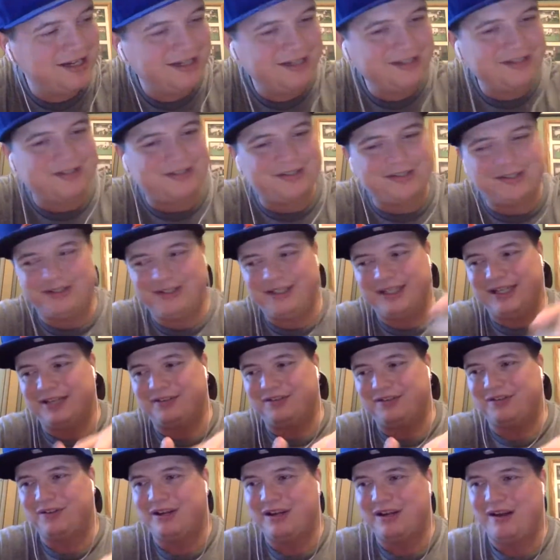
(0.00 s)
So
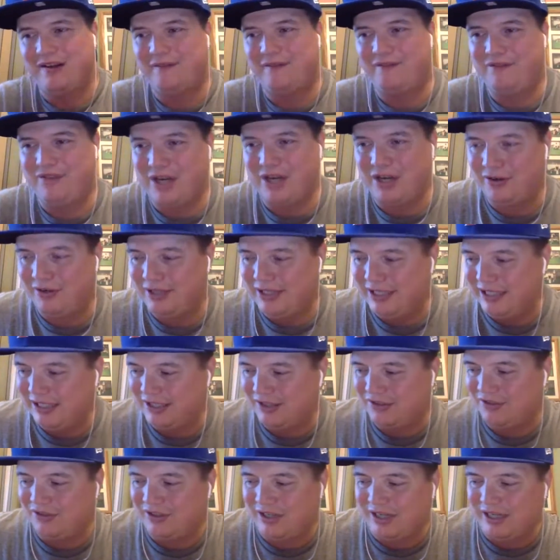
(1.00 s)
yes, very
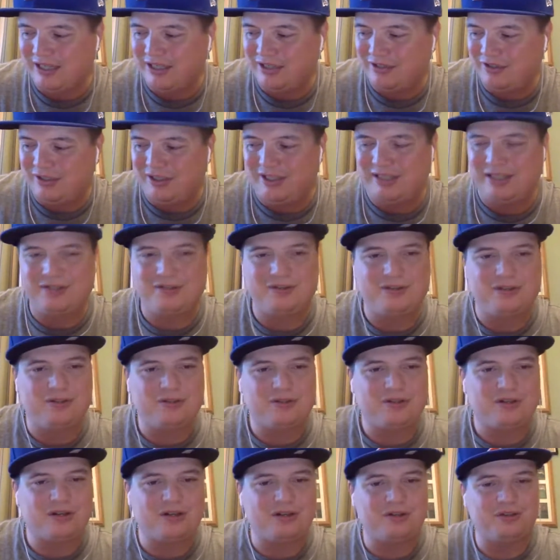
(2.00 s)
excited to get those
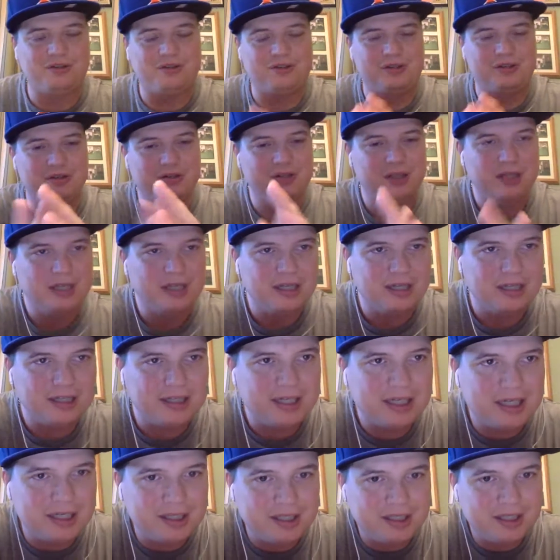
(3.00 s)
cards. So
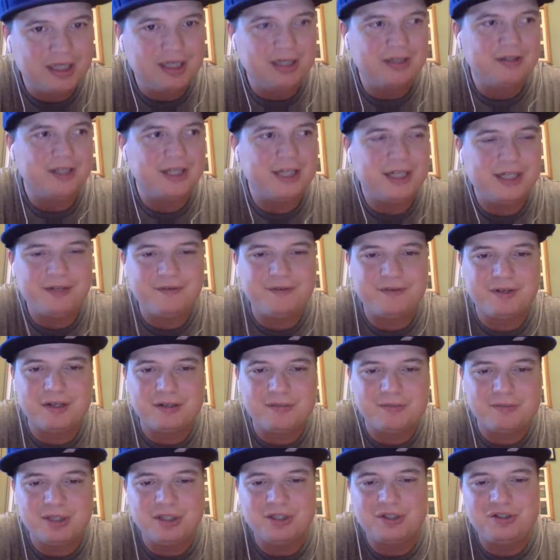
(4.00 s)
again, thank you very
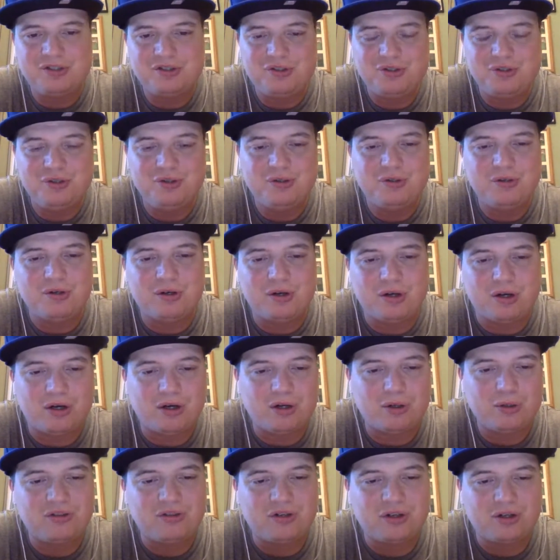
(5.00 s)
much to
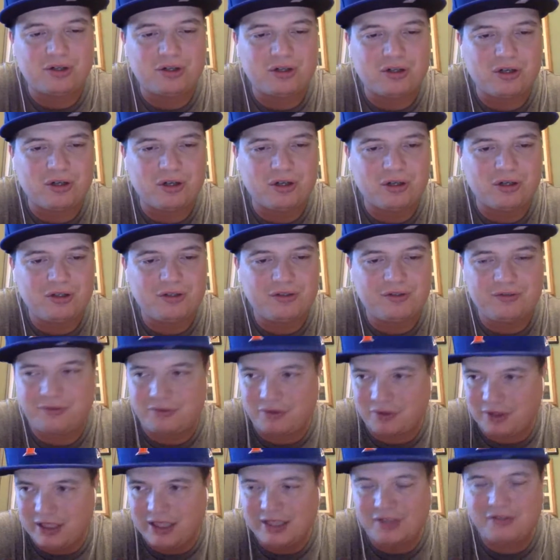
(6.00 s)
RSR Cards
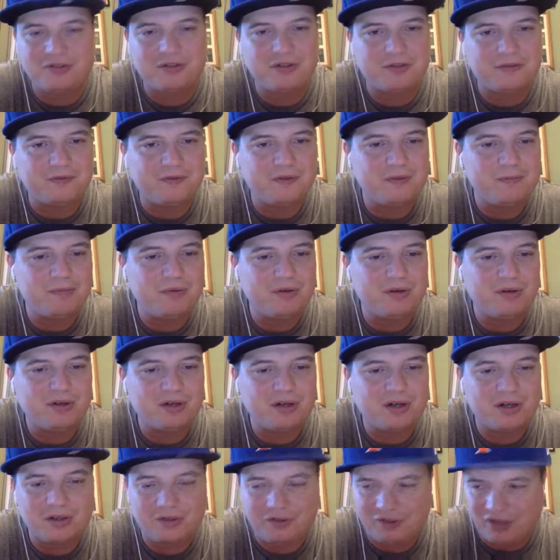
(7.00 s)
for the extra football
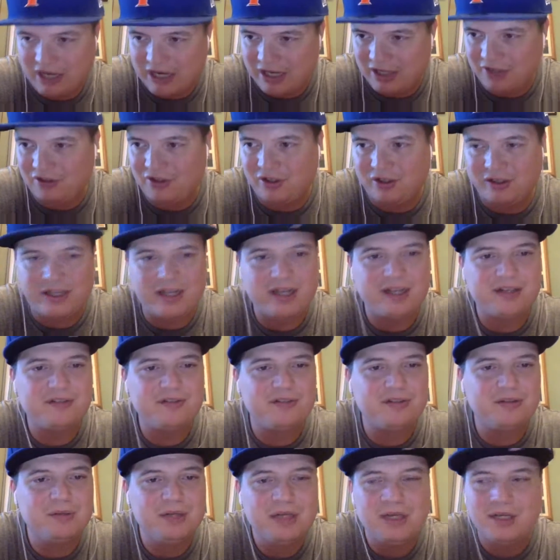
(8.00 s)
cards. I actually liked
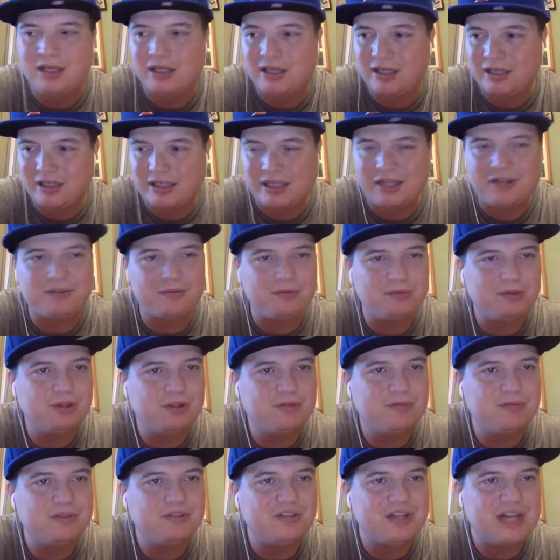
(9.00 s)
them. Got some
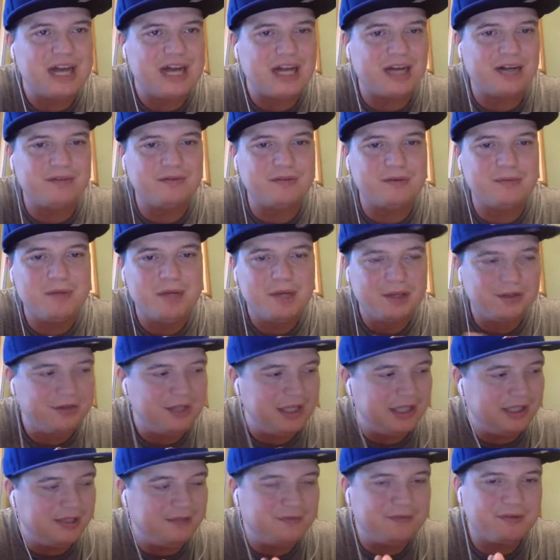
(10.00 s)
good ones out of them.
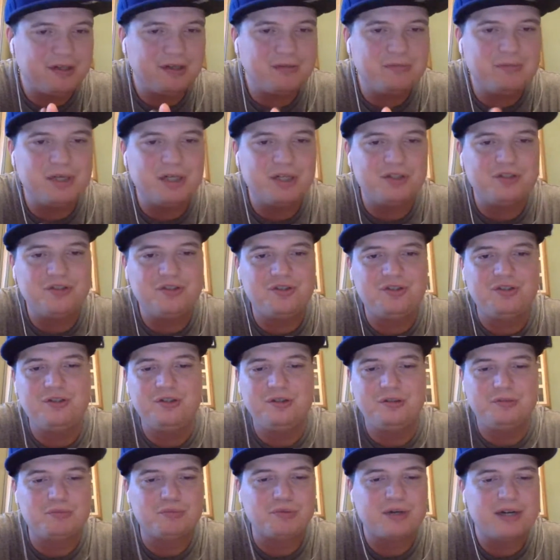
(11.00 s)
Thank you very much
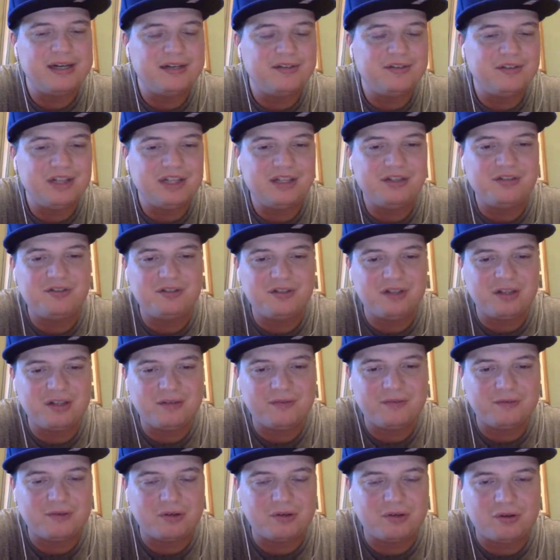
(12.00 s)
to Breaks and
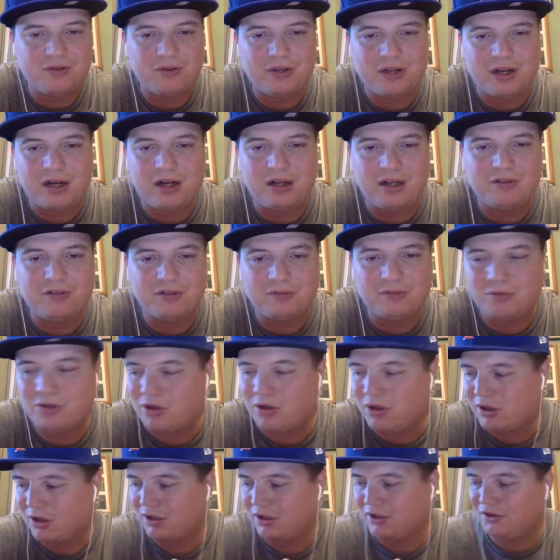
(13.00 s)
Stuff for all the awesome
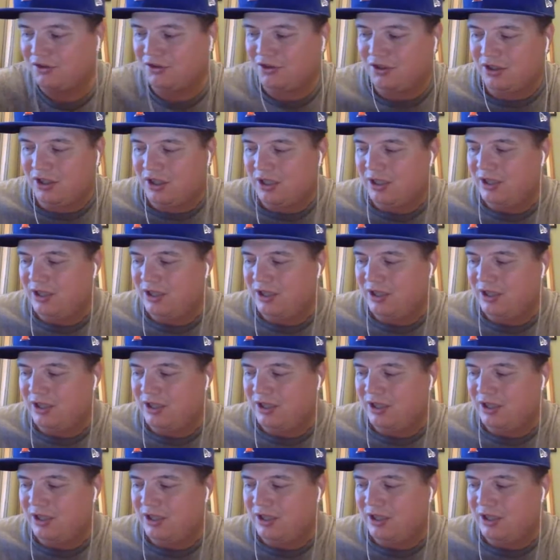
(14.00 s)
cards.